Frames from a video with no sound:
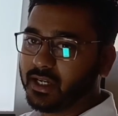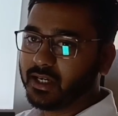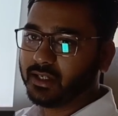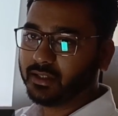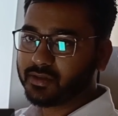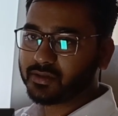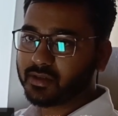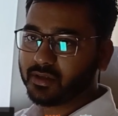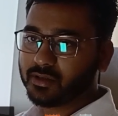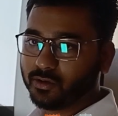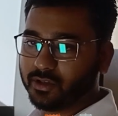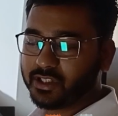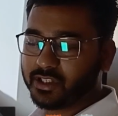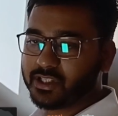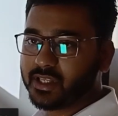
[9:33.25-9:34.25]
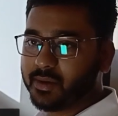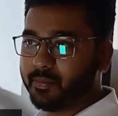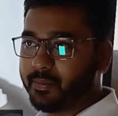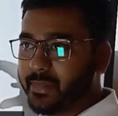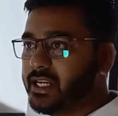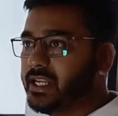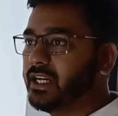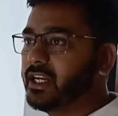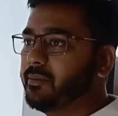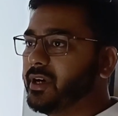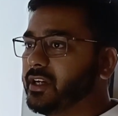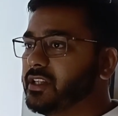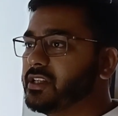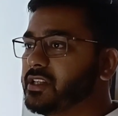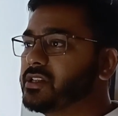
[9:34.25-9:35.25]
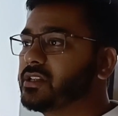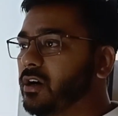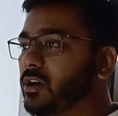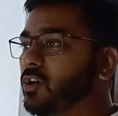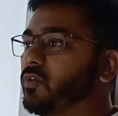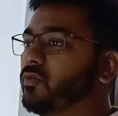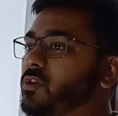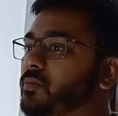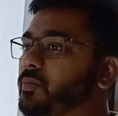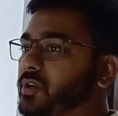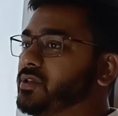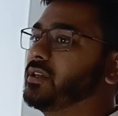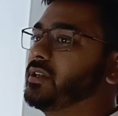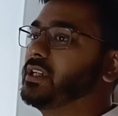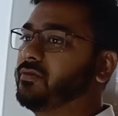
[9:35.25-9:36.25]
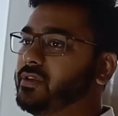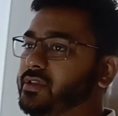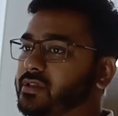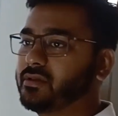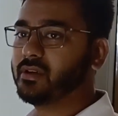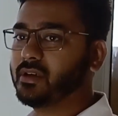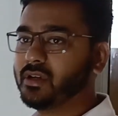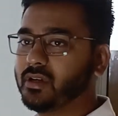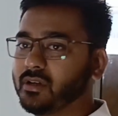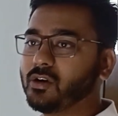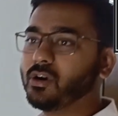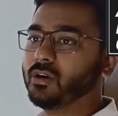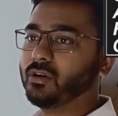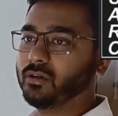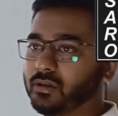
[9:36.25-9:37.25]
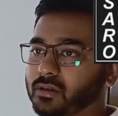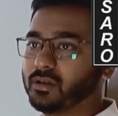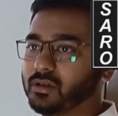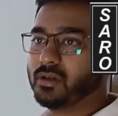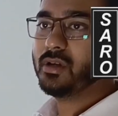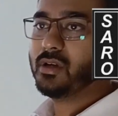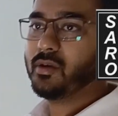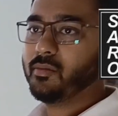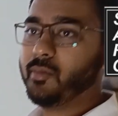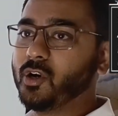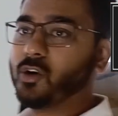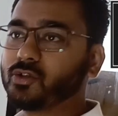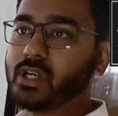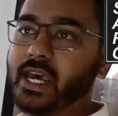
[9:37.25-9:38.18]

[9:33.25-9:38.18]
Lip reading: like this. So this is the main element. This is the heart of compressor that is called, because